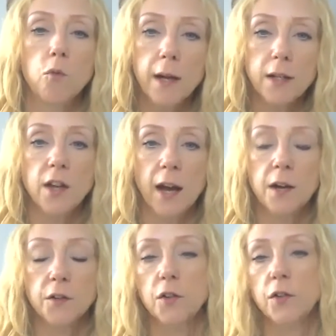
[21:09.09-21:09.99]
reach
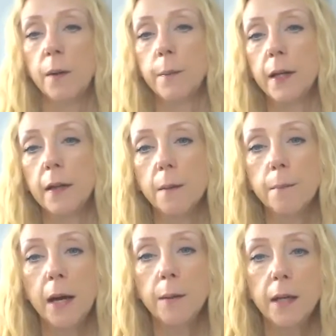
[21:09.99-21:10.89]
out to somebody that
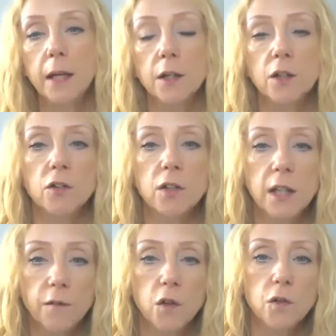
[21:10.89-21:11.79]
maybe can just
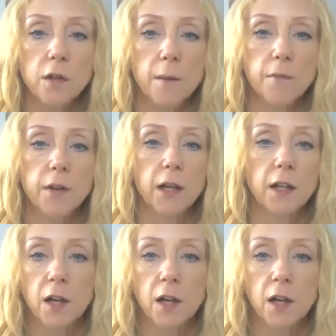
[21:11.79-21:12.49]
give you something,